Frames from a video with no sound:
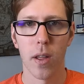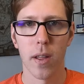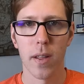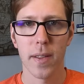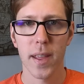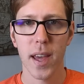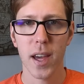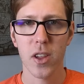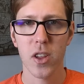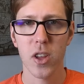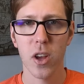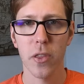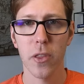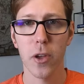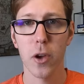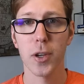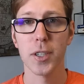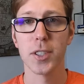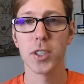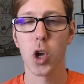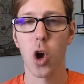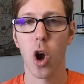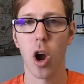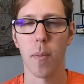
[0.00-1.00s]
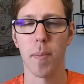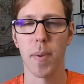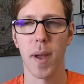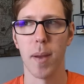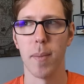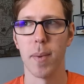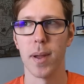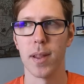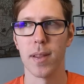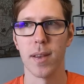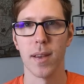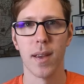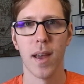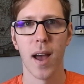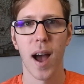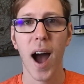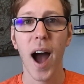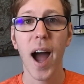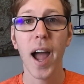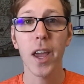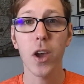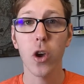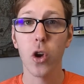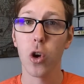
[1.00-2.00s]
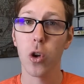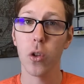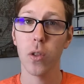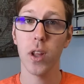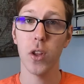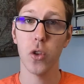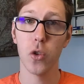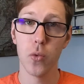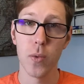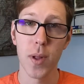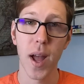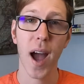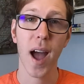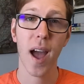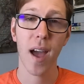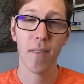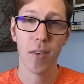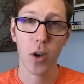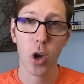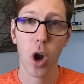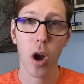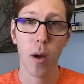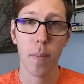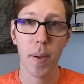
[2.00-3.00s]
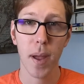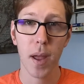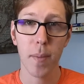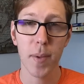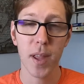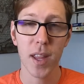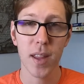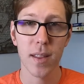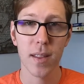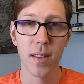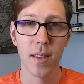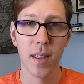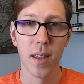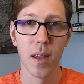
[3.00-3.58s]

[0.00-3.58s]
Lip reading: Next on there is car payment. I currently do not have a car payment,